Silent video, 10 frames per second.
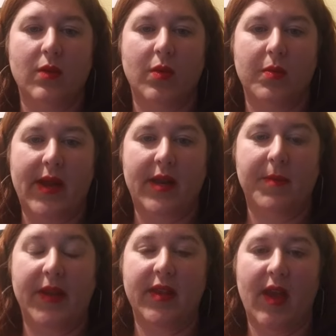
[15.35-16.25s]
were
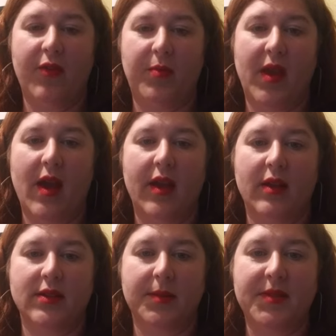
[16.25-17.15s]
raided by the FBI
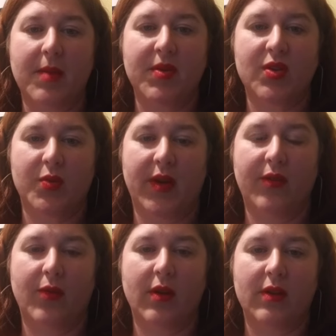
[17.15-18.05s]
on September
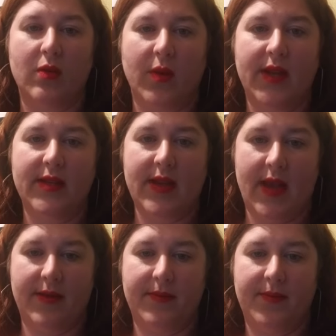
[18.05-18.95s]
24, 2010.